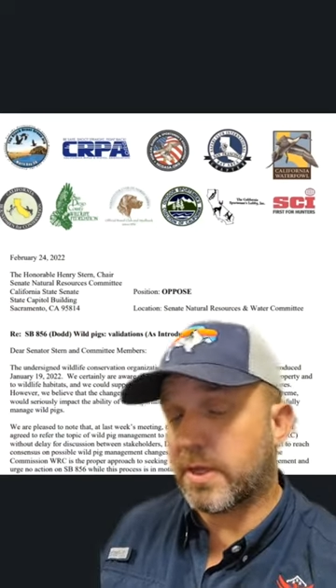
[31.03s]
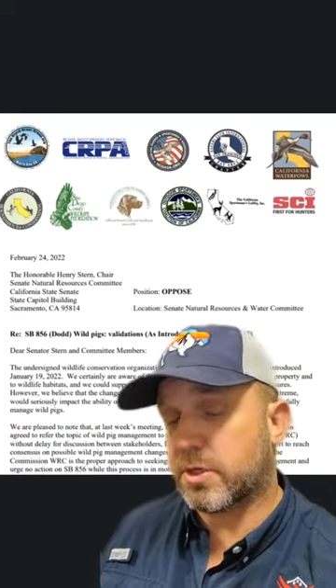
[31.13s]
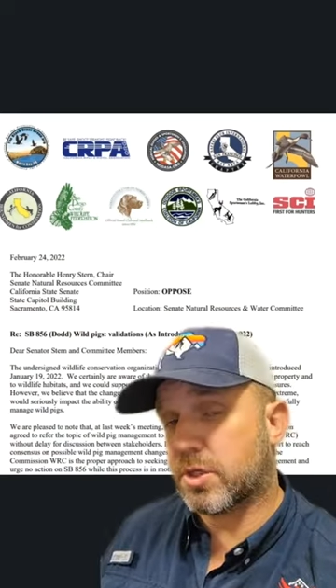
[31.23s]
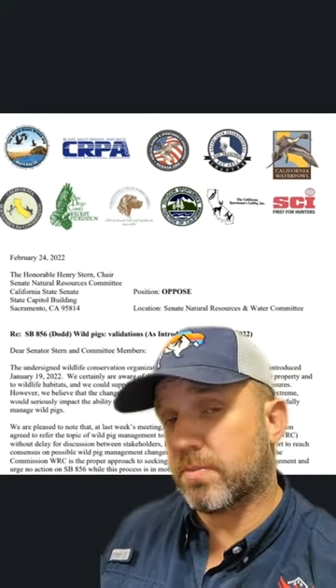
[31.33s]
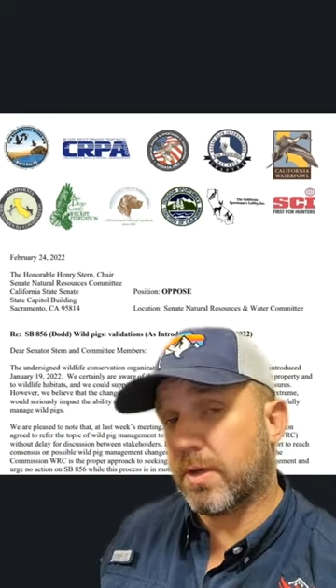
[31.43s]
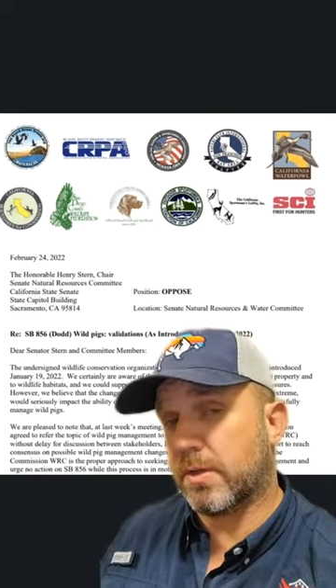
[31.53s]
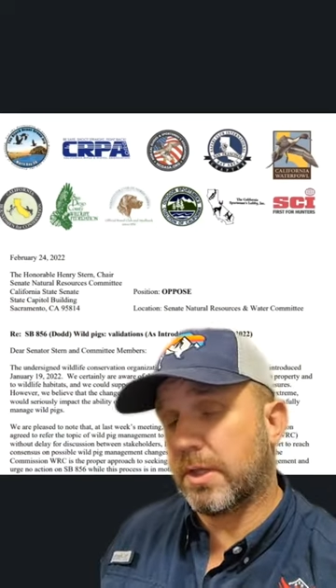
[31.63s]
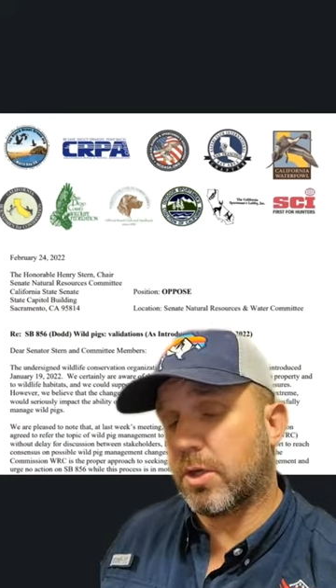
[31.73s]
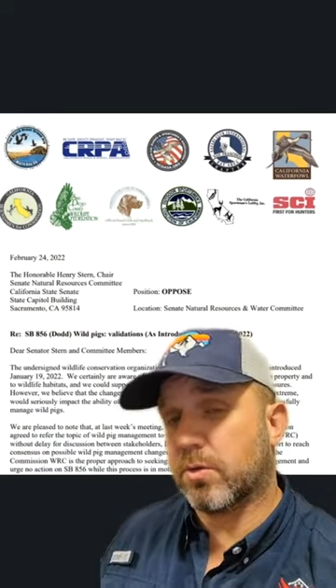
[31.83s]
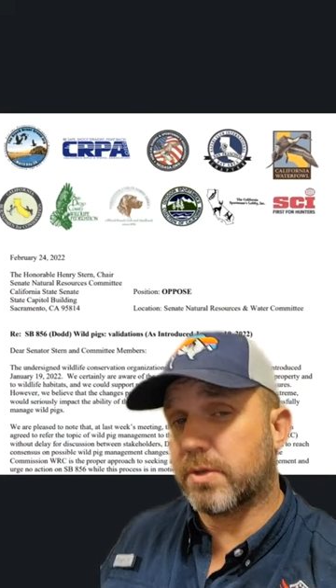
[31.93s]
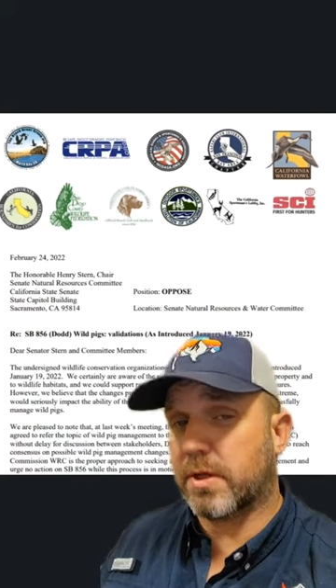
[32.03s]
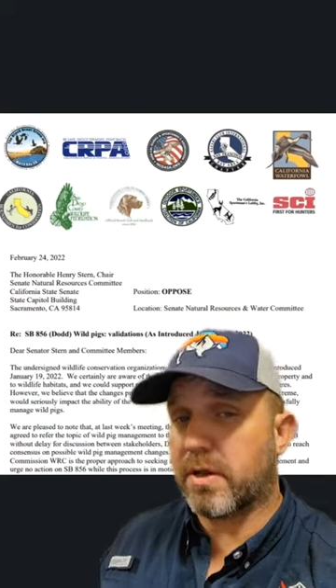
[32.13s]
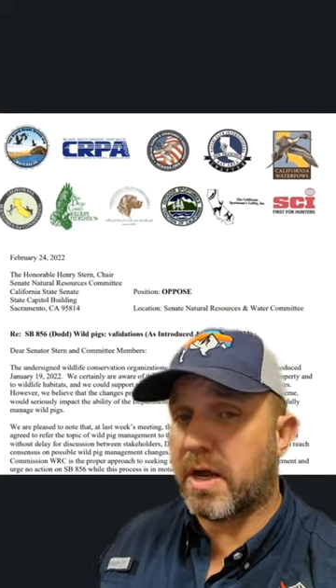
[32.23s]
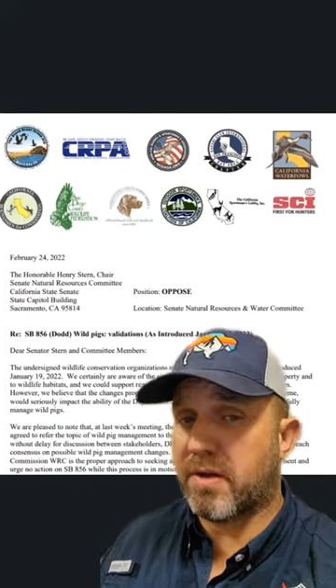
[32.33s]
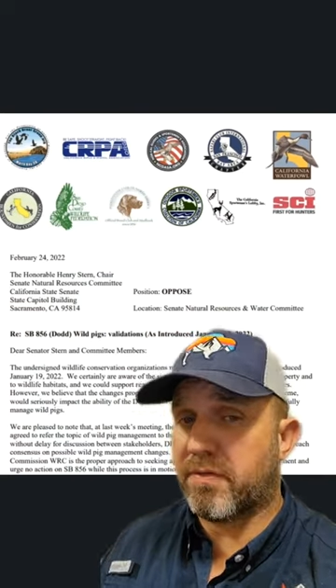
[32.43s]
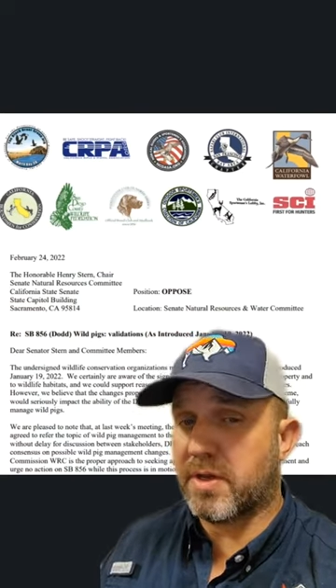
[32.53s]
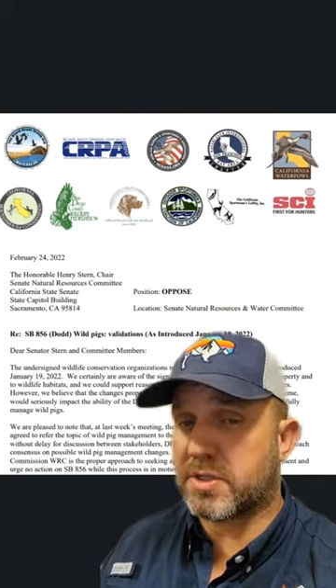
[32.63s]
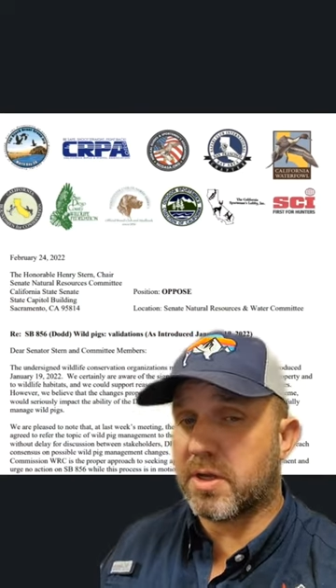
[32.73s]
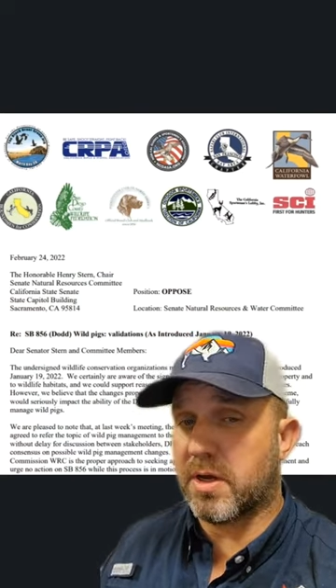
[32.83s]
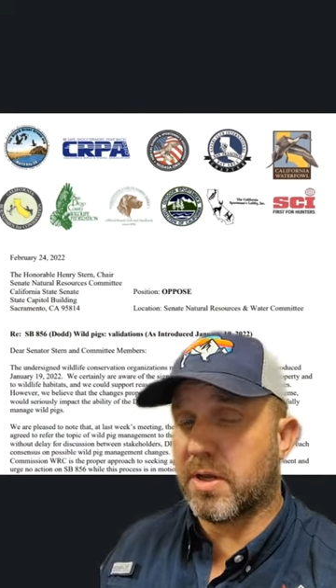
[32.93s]
that it should be legal to
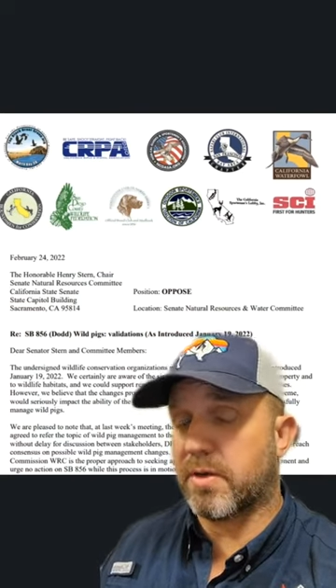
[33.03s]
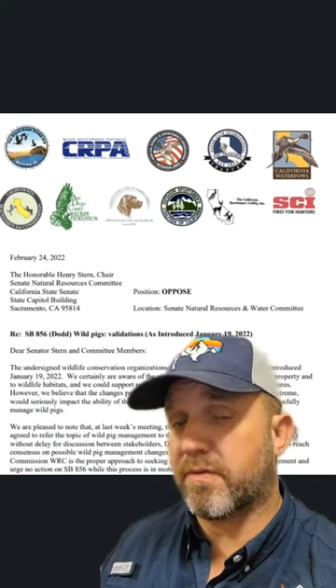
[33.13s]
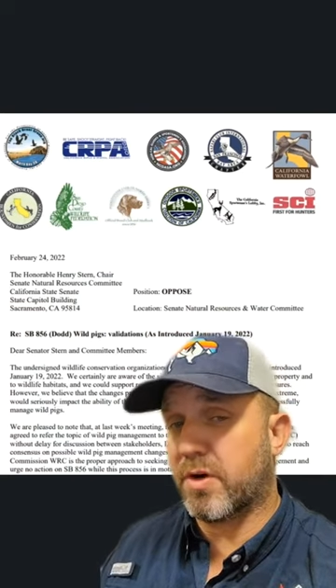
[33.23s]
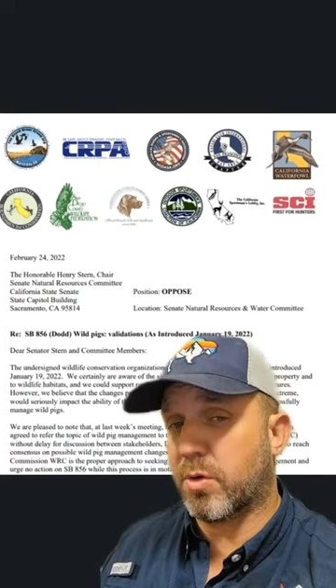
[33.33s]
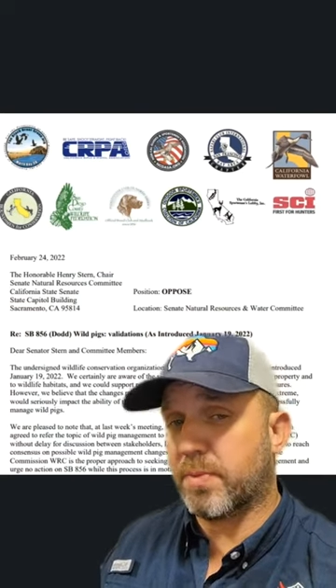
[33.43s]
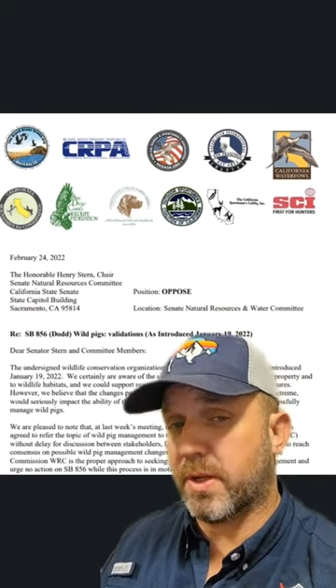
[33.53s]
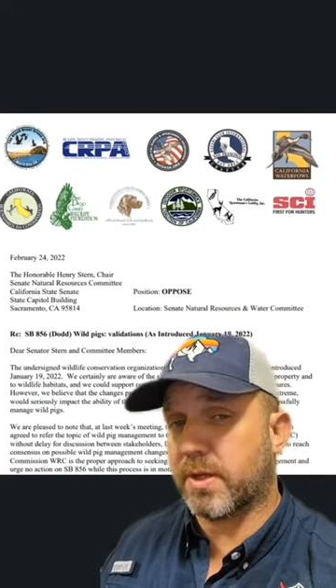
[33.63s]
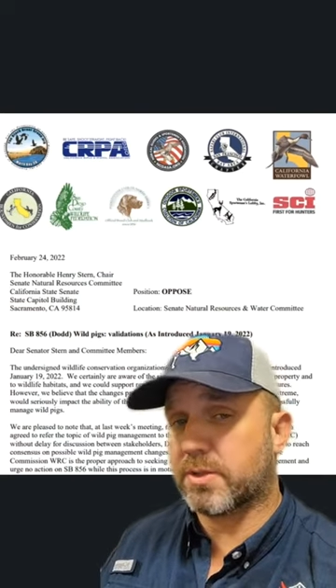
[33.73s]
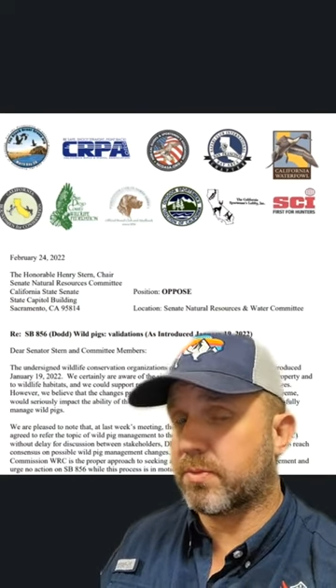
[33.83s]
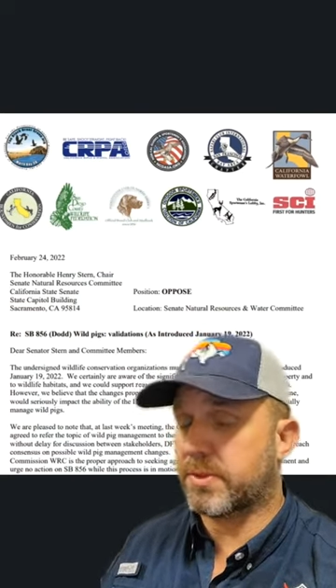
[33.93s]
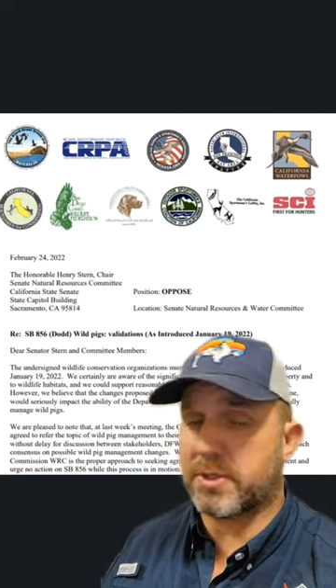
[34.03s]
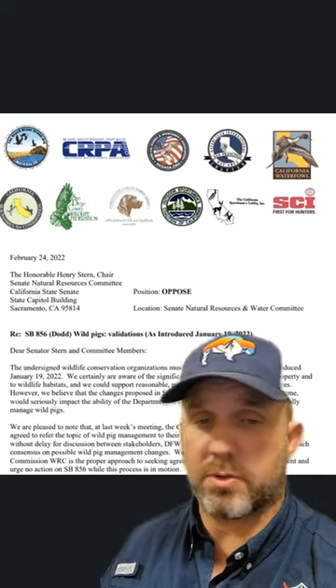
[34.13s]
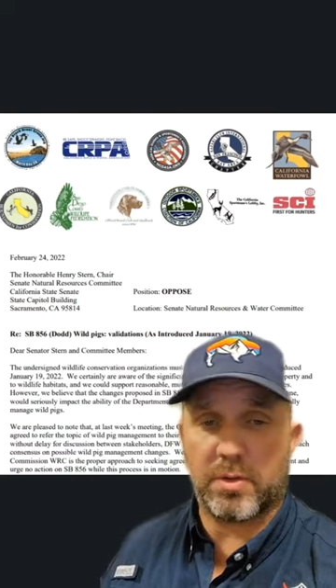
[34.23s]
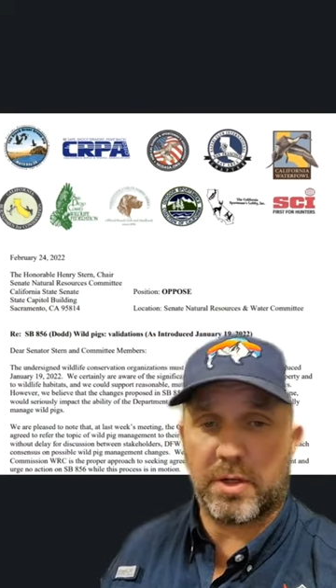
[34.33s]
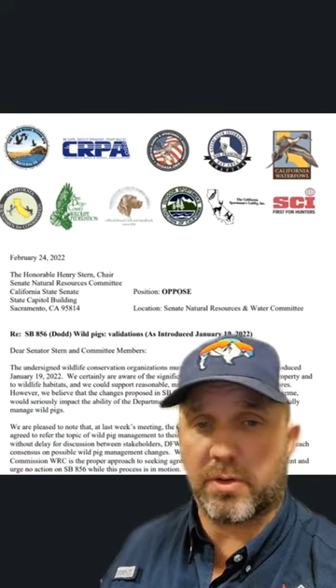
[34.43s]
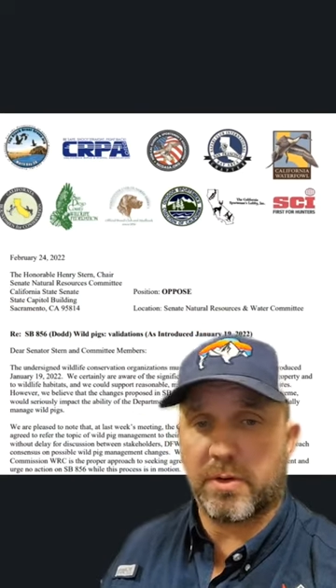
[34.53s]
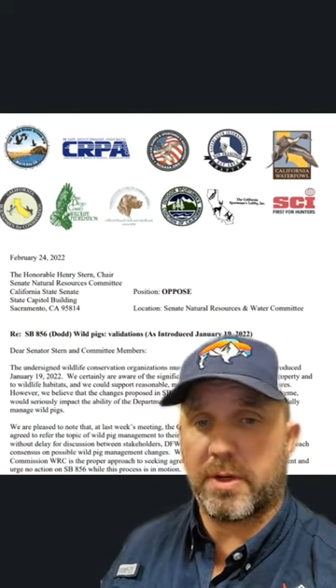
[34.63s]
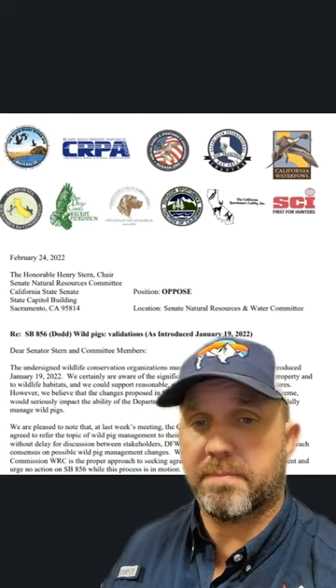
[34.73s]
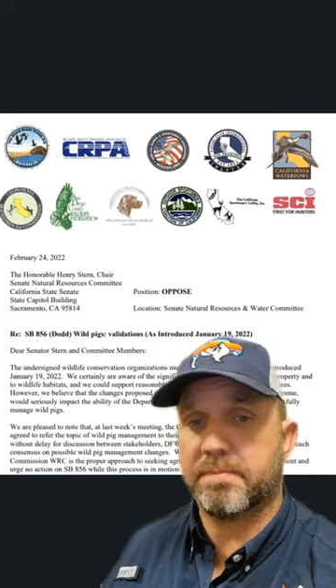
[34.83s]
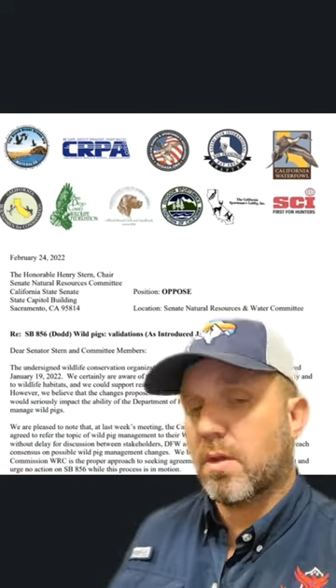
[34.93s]
high-fence hunt feral pigs, which I totally agree.